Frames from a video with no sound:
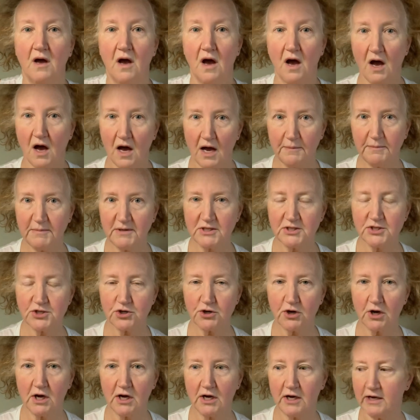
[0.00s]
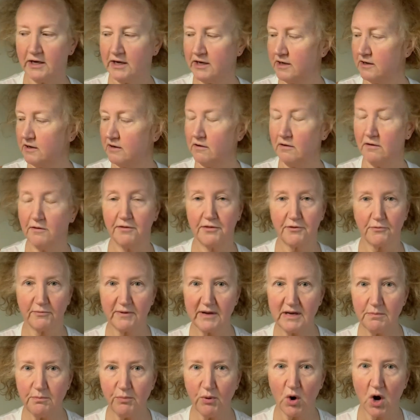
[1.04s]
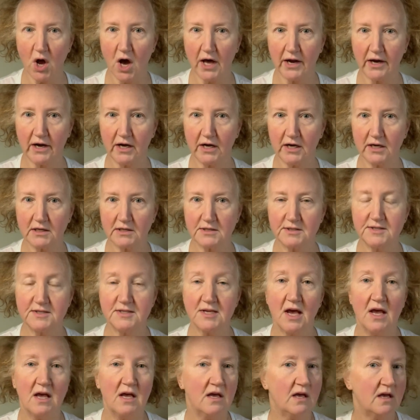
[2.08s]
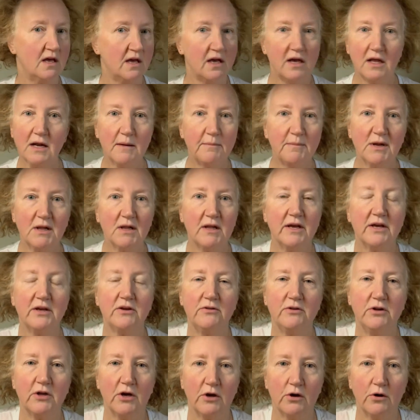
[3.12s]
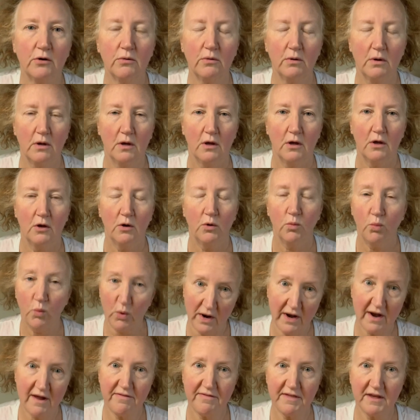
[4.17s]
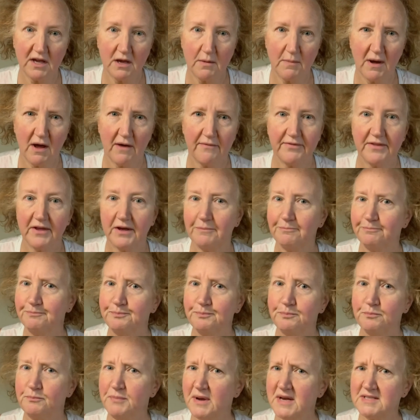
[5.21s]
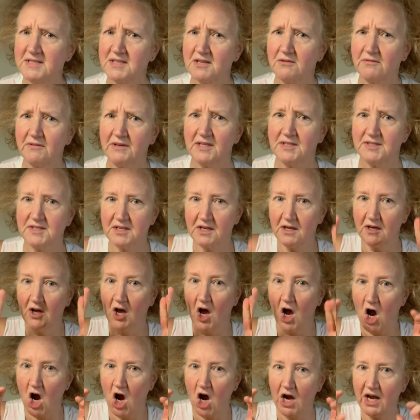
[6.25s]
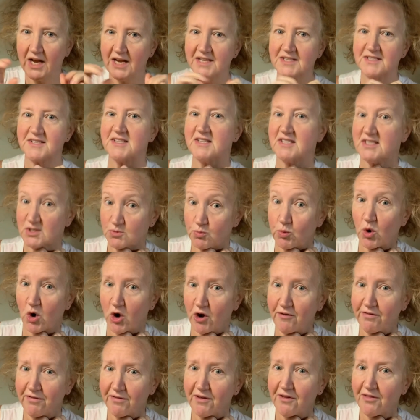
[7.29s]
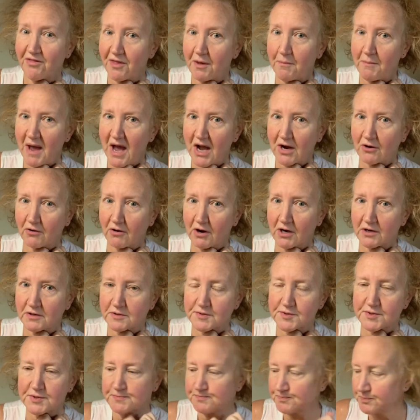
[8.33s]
I'm going to try 3 products and I'm going to let you know what I think about them. Basically, it's is this worth the macros?